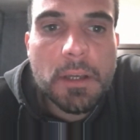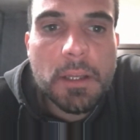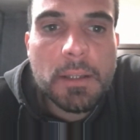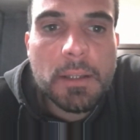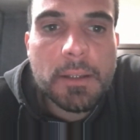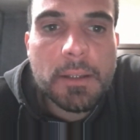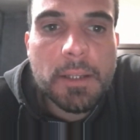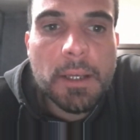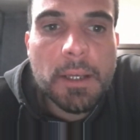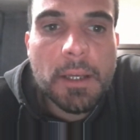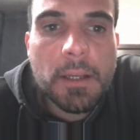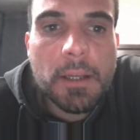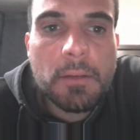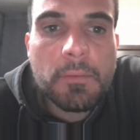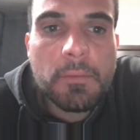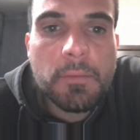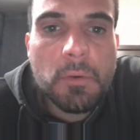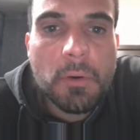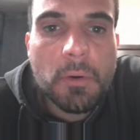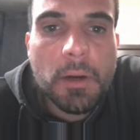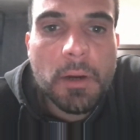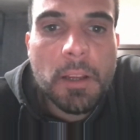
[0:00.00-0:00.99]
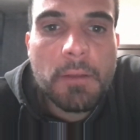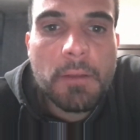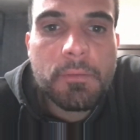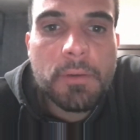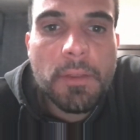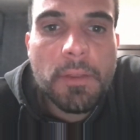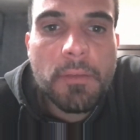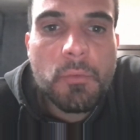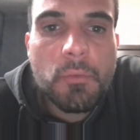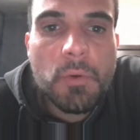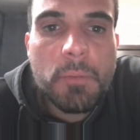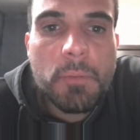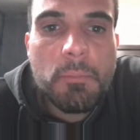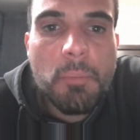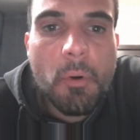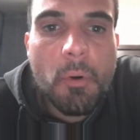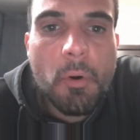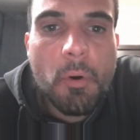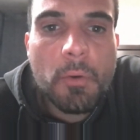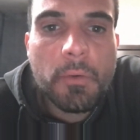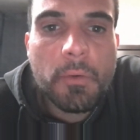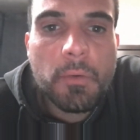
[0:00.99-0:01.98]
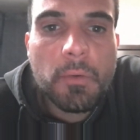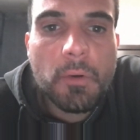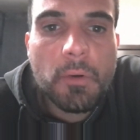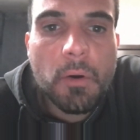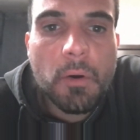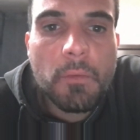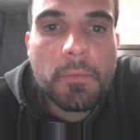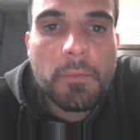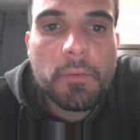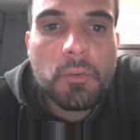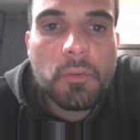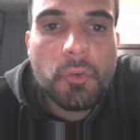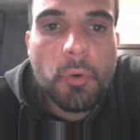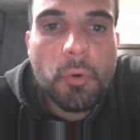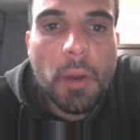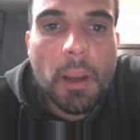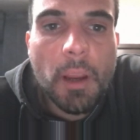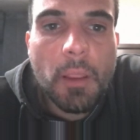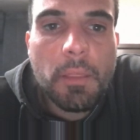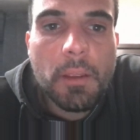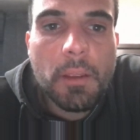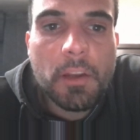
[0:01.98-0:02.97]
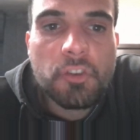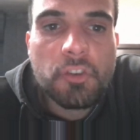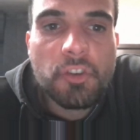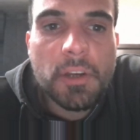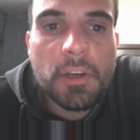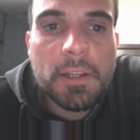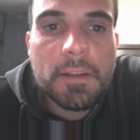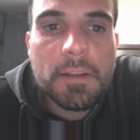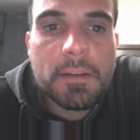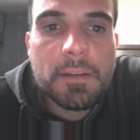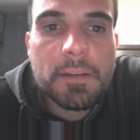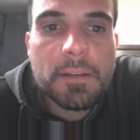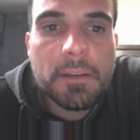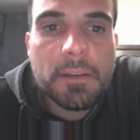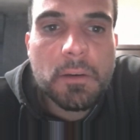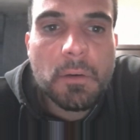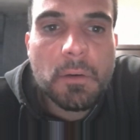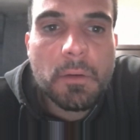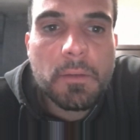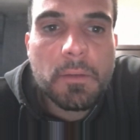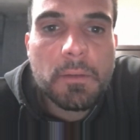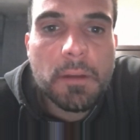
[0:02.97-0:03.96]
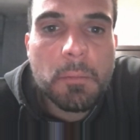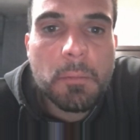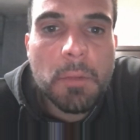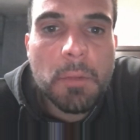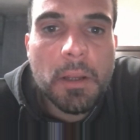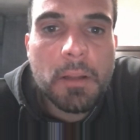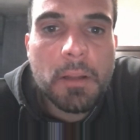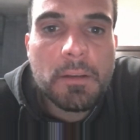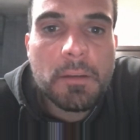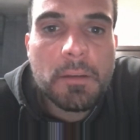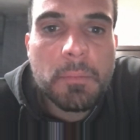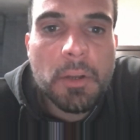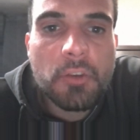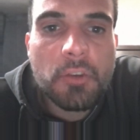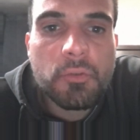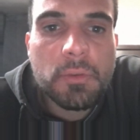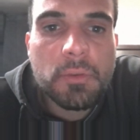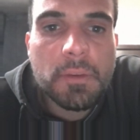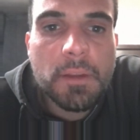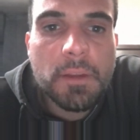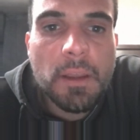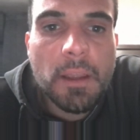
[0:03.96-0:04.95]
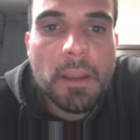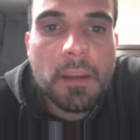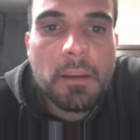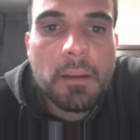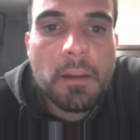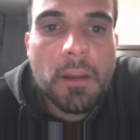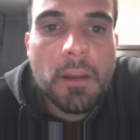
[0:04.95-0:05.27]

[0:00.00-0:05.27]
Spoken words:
and then for every 3 points of strength, agility, or stamina damage you take,